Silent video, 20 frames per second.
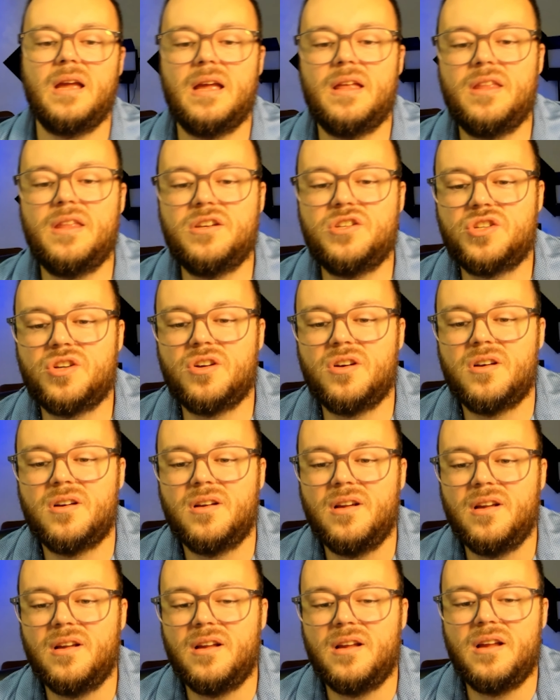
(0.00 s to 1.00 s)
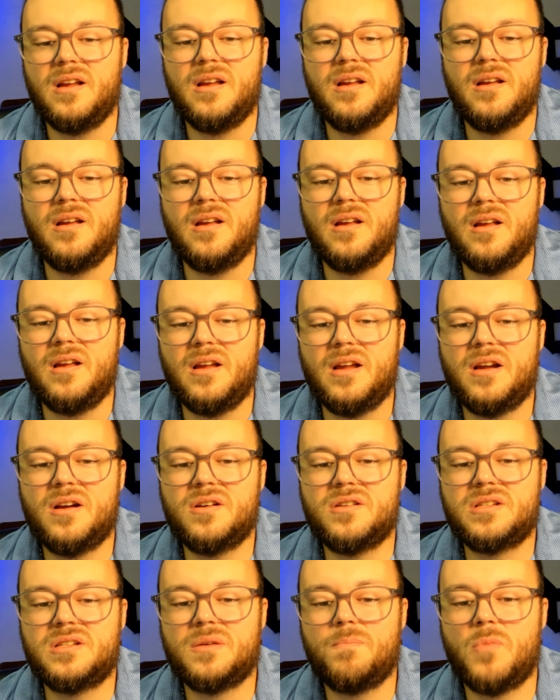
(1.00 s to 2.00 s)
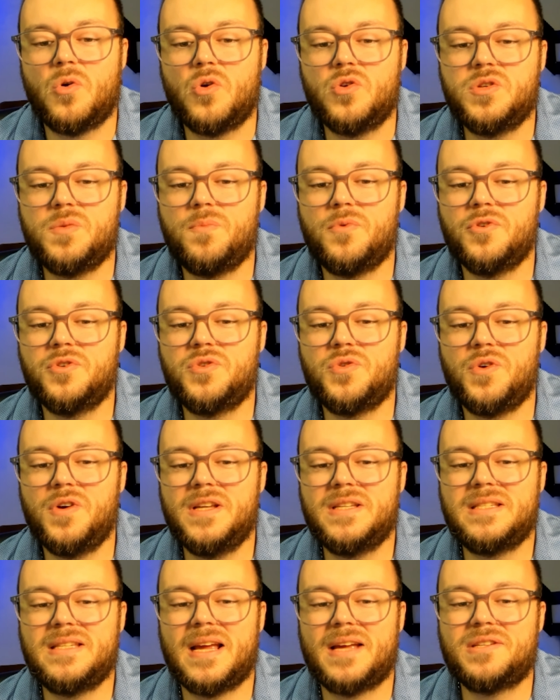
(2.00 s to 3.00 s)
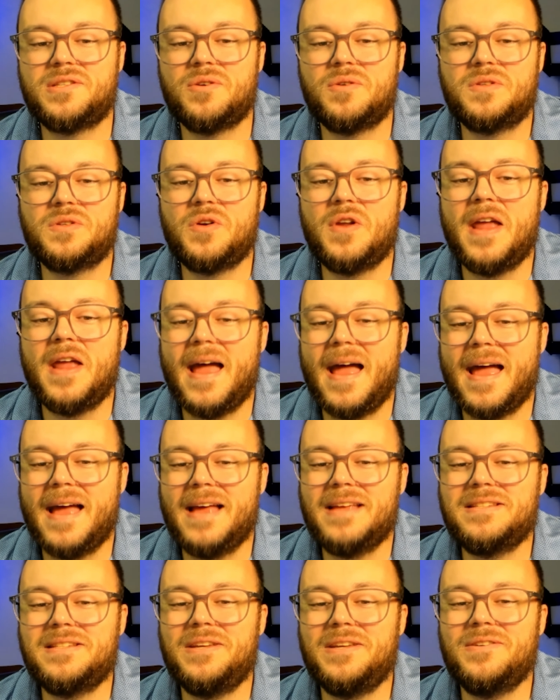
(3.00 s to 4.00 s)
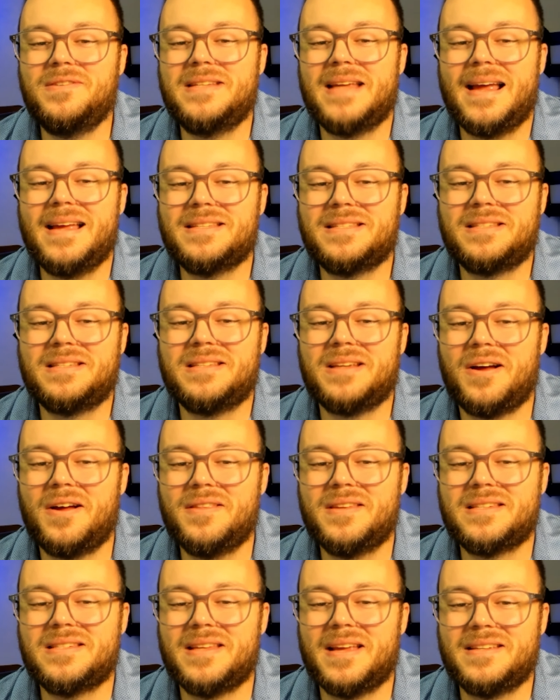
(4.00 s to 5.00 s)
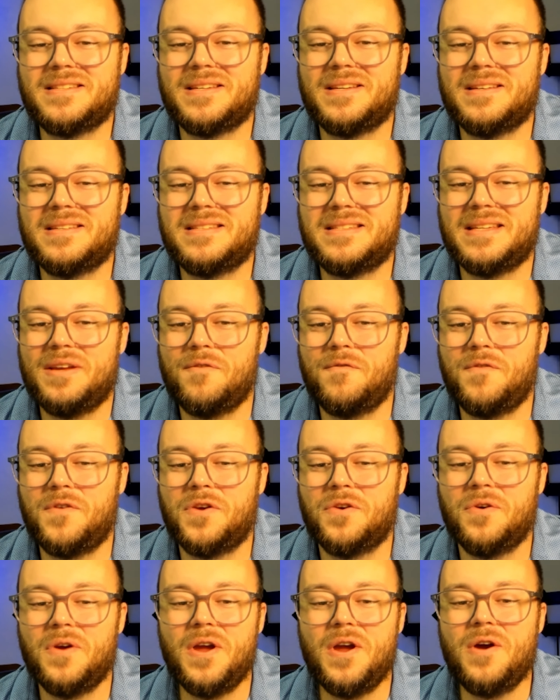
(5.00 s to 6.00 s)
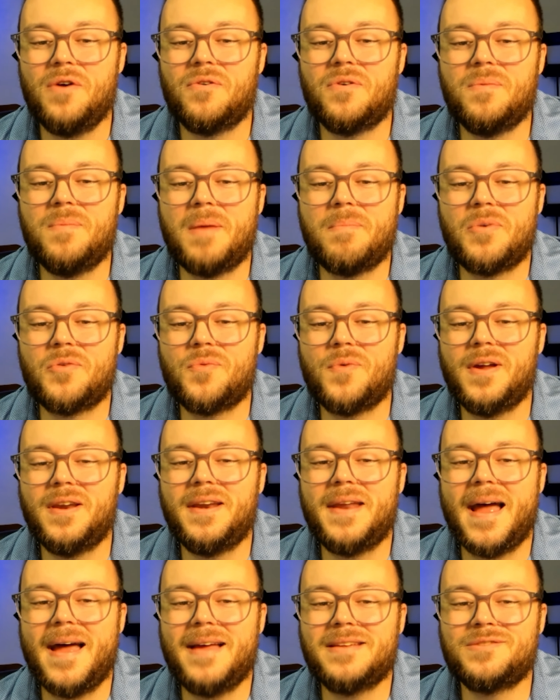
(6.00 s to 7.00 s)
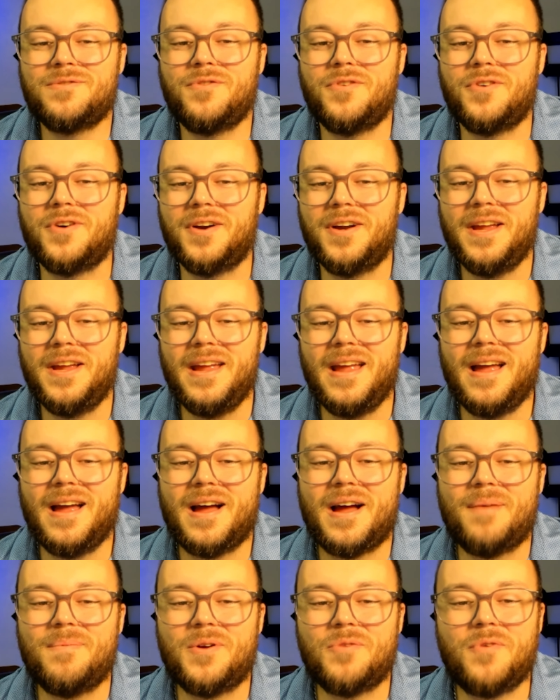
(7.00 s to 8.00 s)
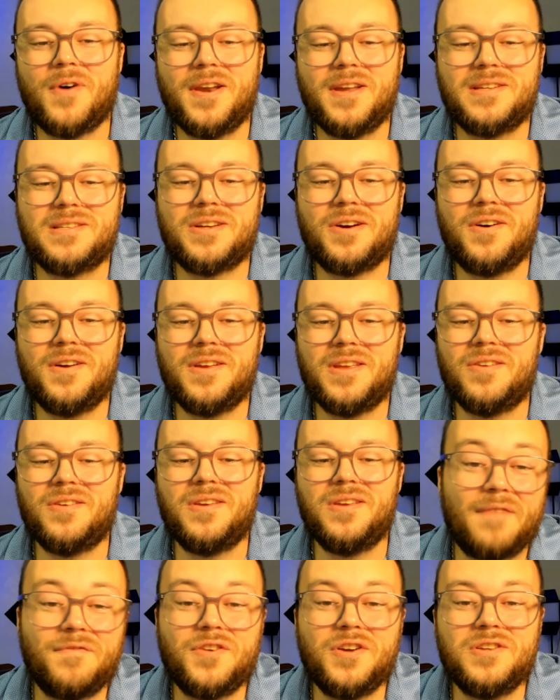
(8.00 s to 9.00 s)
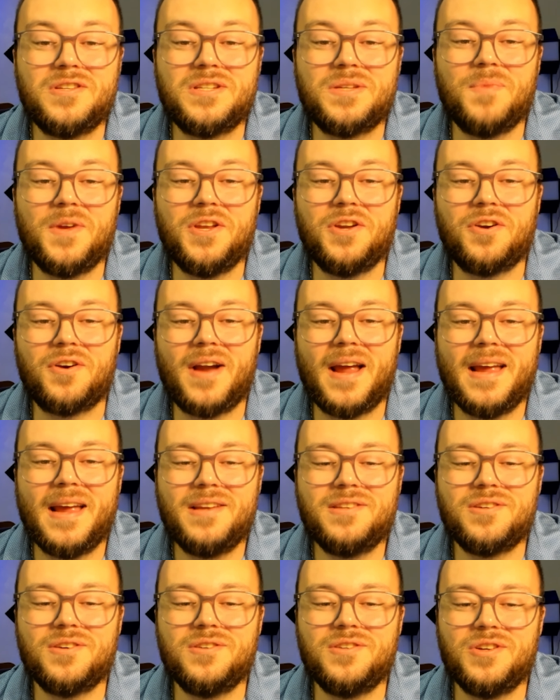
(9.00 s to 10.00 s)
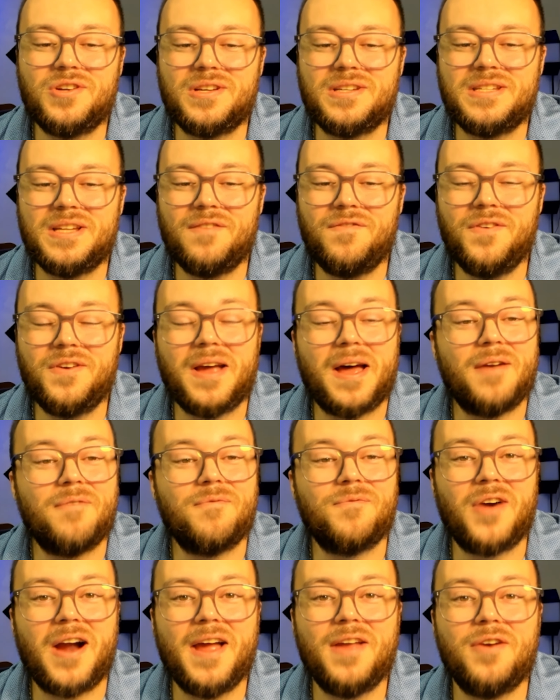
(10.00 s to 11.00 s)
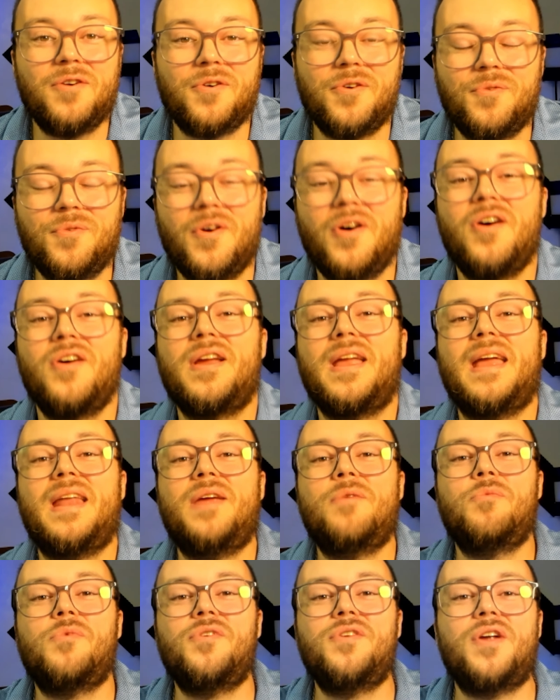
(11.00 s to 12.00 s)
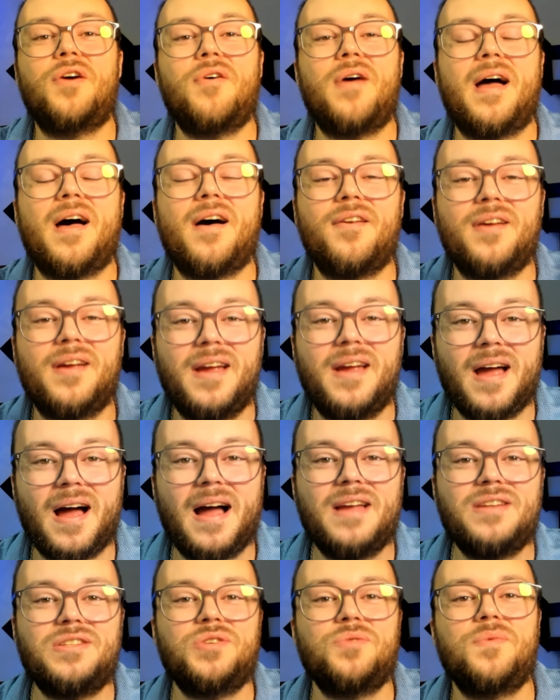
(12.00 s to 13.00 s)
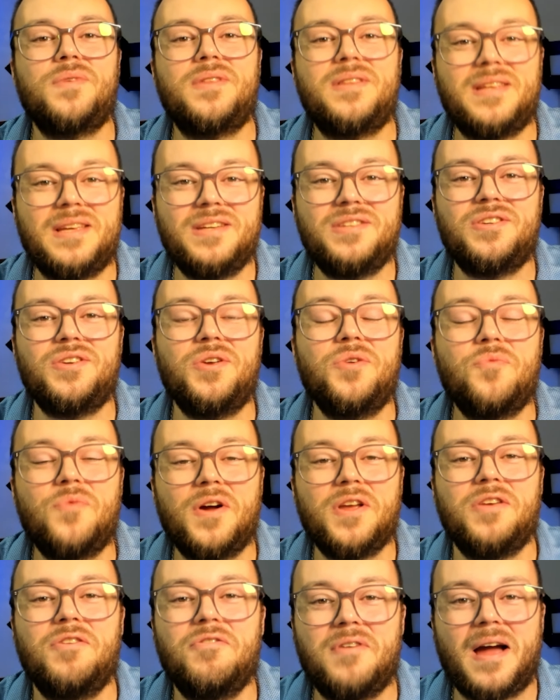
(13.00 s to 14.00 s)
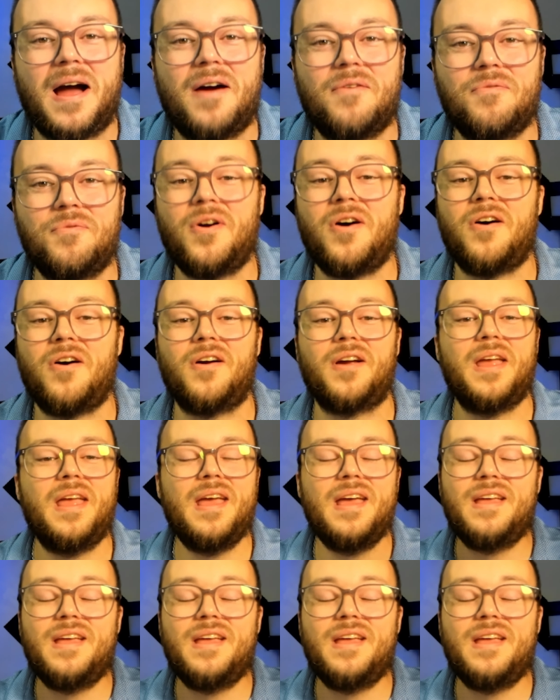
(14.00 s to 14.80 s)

And then sure, here's a multiple choice test. So it's going to ask you tests on this lesson to see if you remembered what it asked for and what it taught you. After you submit your answers, you can see if you got them right or wrong, and it will know how to guide you with teaching you what you got wrong.